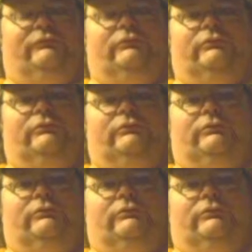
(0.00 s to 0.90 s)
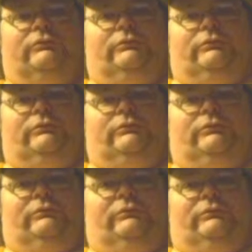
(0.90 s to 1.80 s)

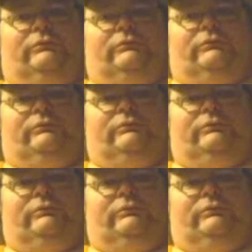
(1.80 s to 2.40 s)
Nothing is said.